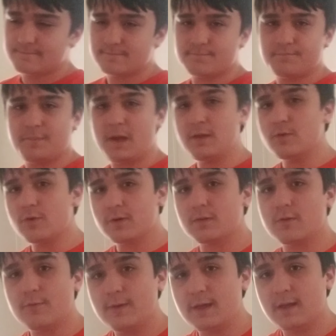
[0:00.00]

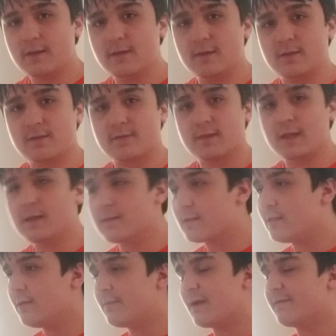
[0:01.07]
Banjo-Kazooie is
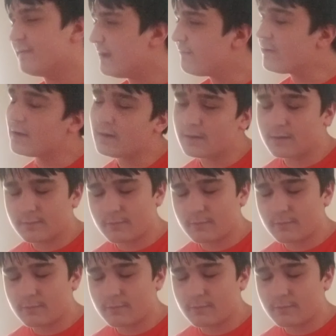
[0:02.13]
easily my favorite